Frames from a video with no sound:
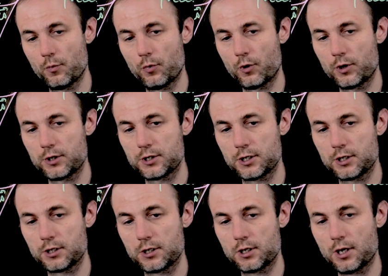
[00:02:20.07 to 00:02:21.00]

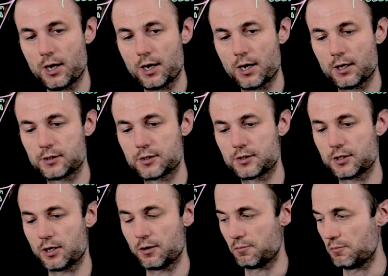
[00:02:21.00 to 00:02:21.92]
pointing at
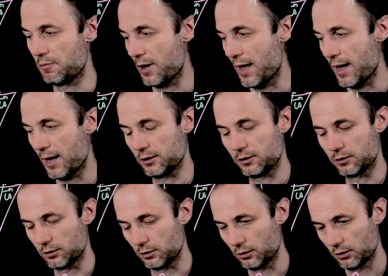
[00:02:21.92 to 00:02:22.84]
some
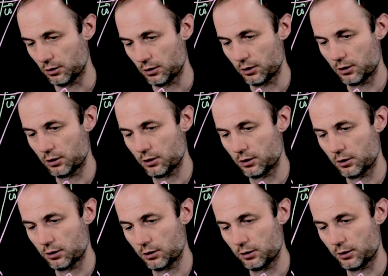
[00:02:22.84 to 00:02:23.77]
angle.
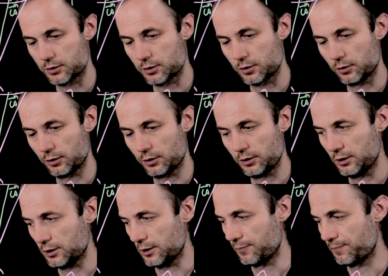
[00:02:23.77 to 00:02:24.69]
Let's call it
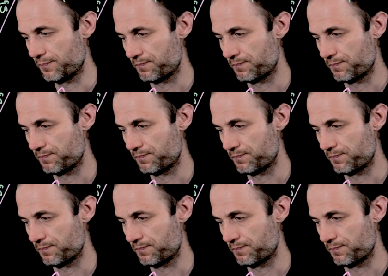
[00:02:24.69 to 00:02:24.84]
theta.